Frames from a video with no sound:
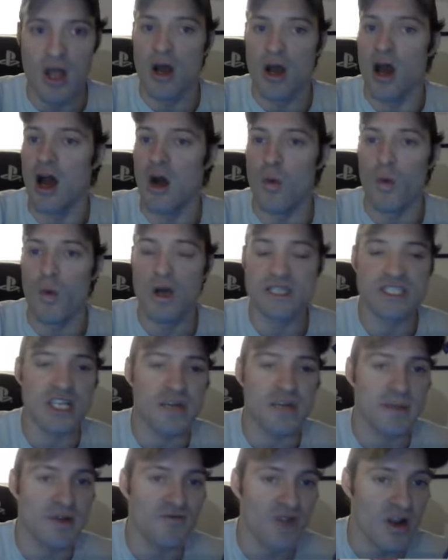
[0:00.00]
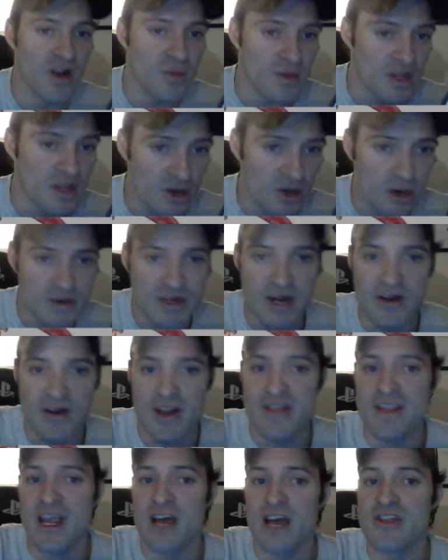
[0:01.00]
One's going to be run with the Neuro Tyrant,
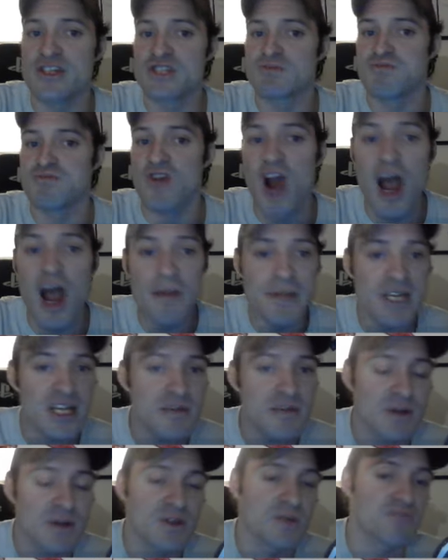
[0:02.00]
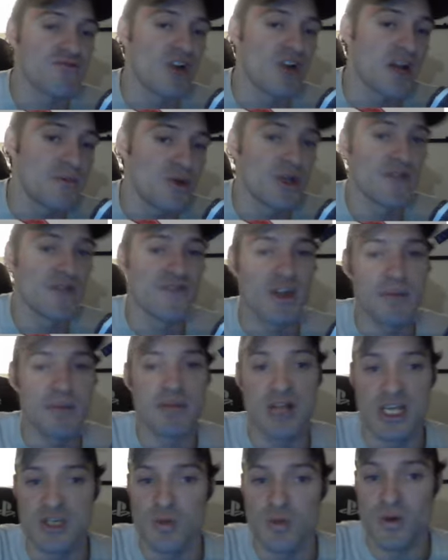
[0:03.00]
and the other's probably going to be with the Prime, who gives it
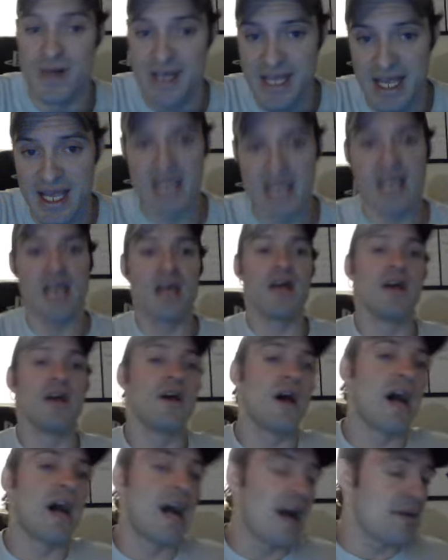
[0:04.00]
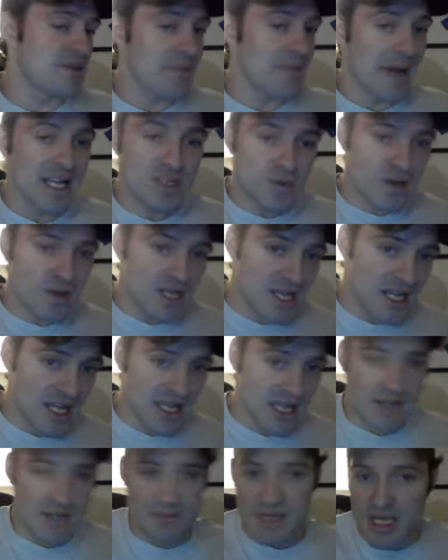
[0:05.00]
plus 1 to hit. The -1 to hit
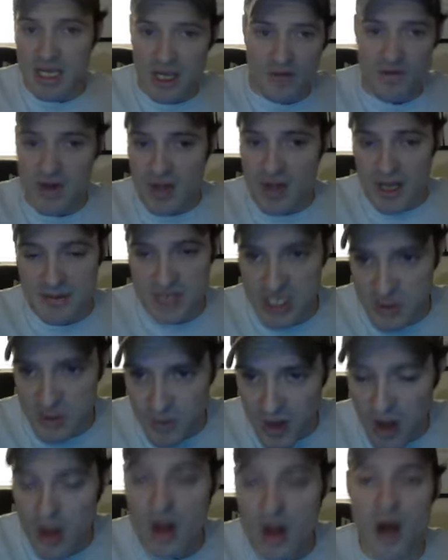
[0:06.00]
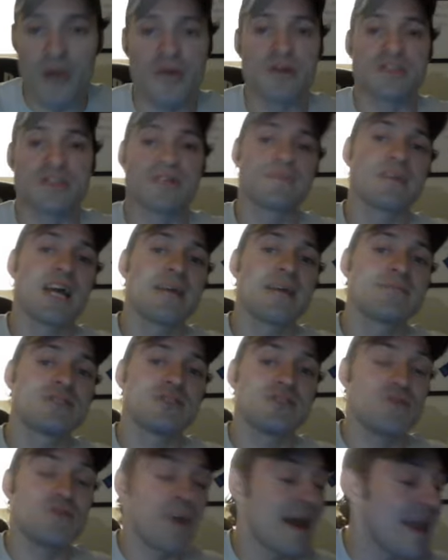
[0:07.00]
can be a real option as well. Although sometimes
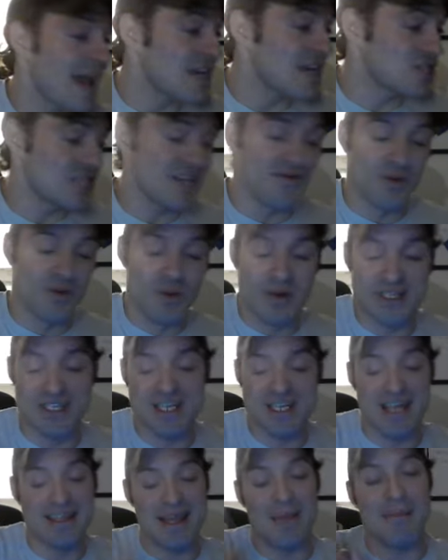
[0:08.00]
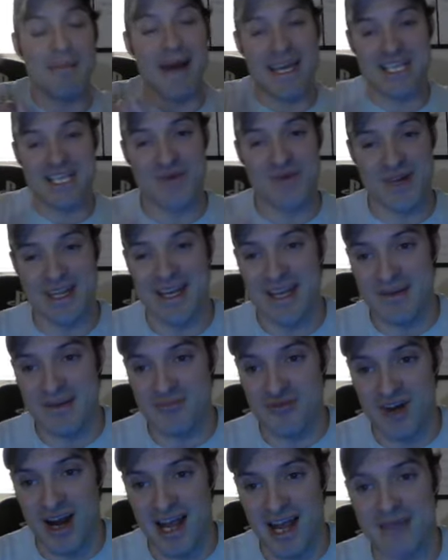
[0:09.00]
you might actually even want to take that -1 to hit
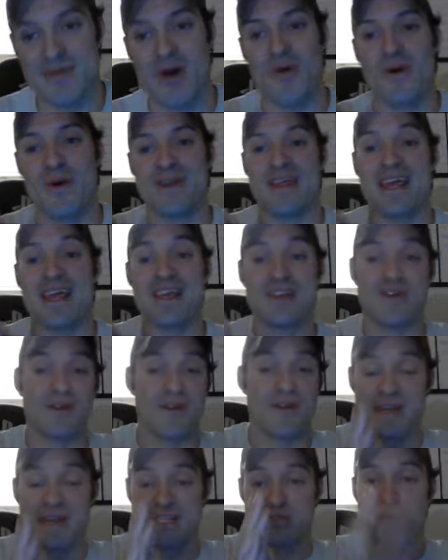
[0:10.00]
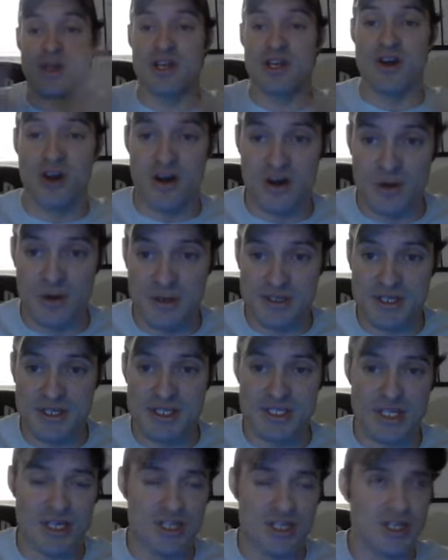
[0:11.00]
Prime with a unit of like 20 Gargoyles. Because
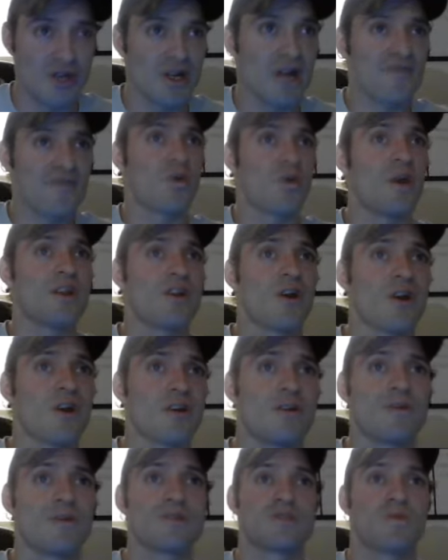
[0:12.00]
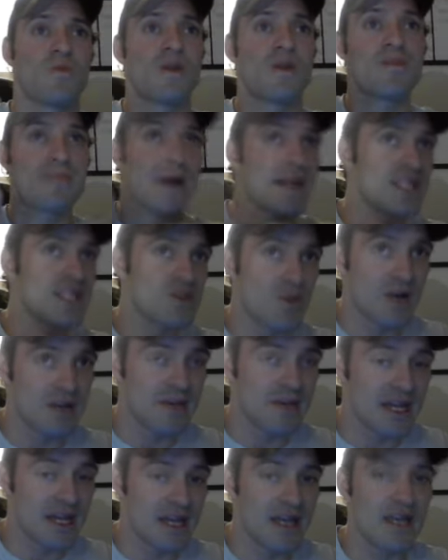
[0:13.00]
a unit of 20 Gargoyles with -1 to
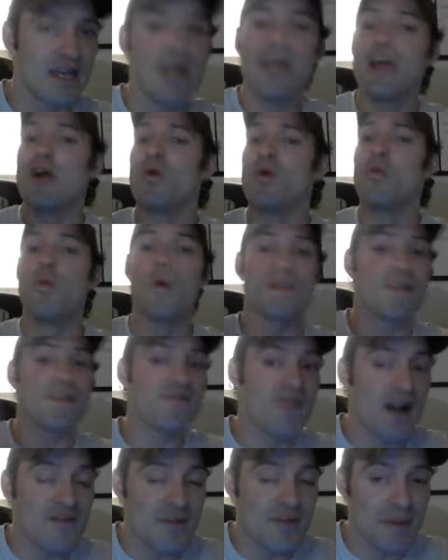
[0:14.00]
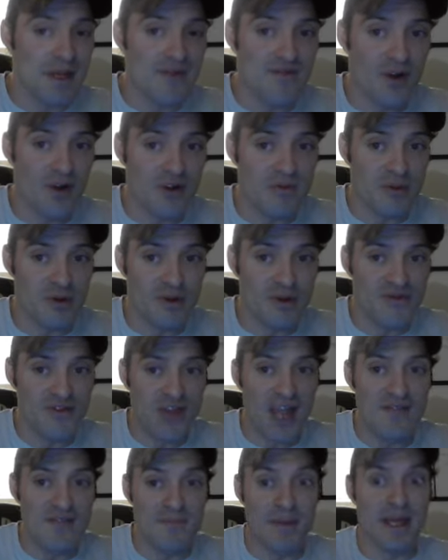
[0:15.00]
be hit with a 5-up invulnerable
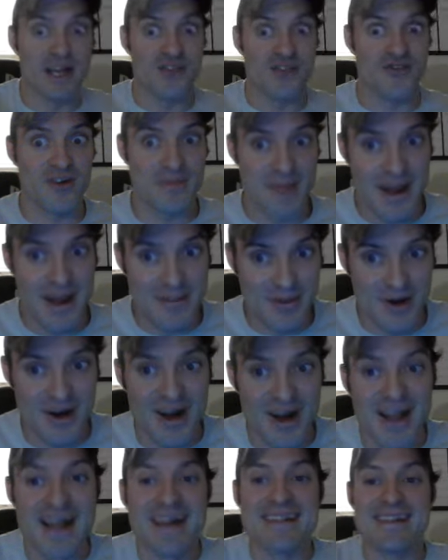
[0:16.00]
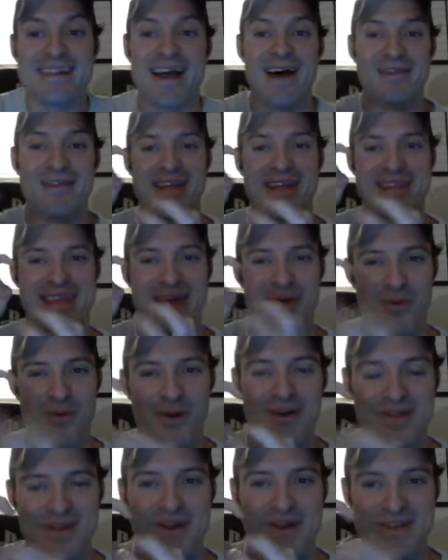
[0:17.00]
save. Because remember, now that the
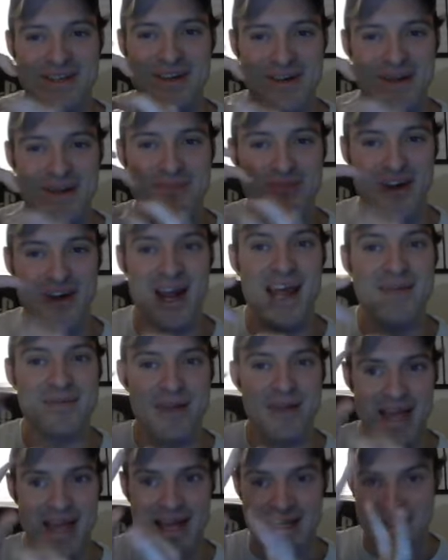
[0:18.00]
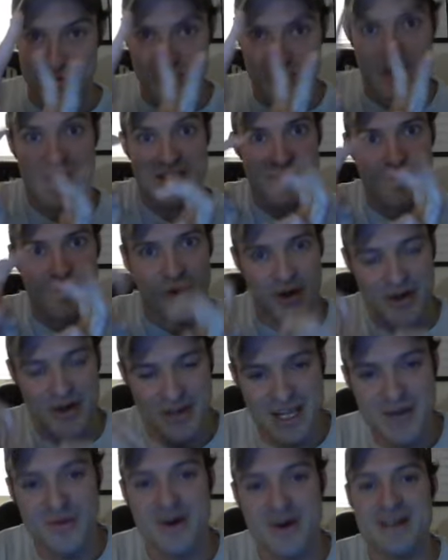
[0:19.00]
Tyranid Prime, who has the Warrior
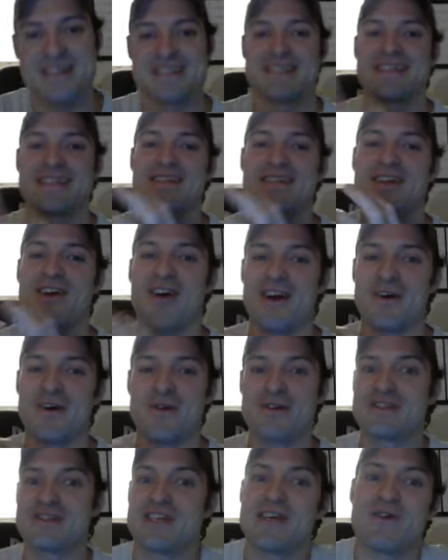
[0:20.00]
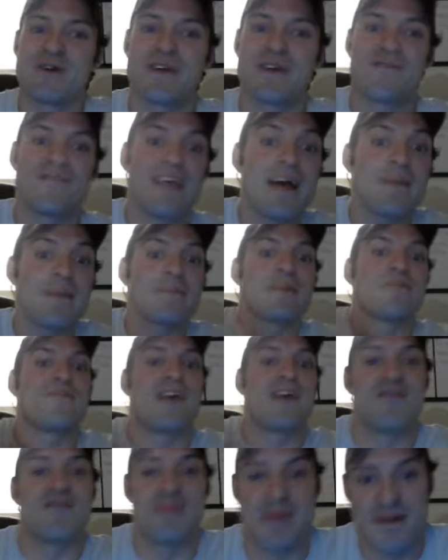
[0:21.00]
keyword, is leading the Gargoyles, he'll give them the
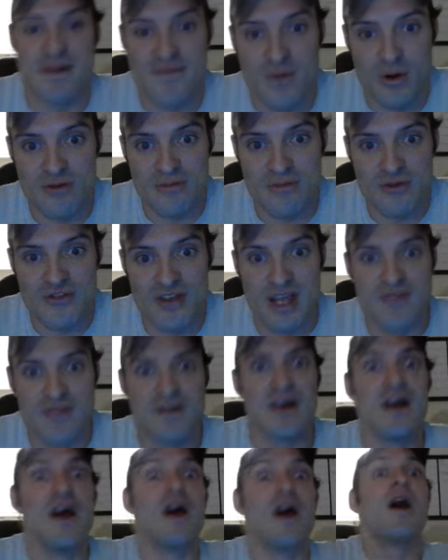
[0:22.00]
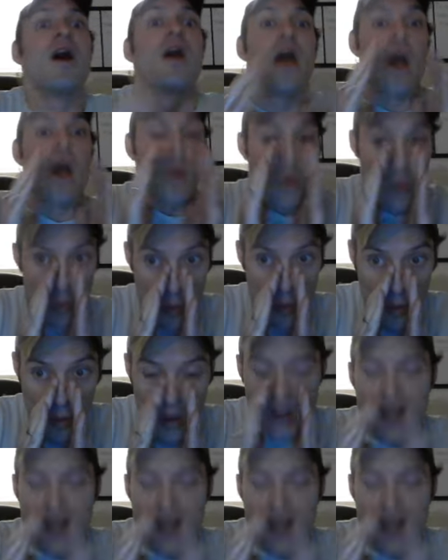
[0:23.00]
5-up invulnerable save. Ooh.